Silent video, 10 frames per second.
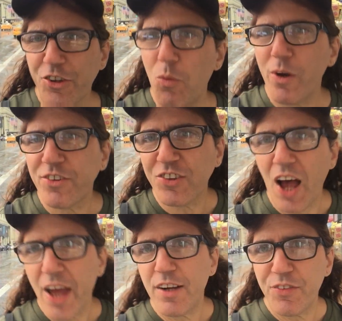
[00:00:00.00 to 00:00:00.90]
on what
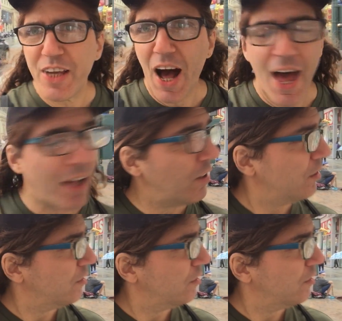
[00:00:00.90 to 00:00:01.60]
side of the aisle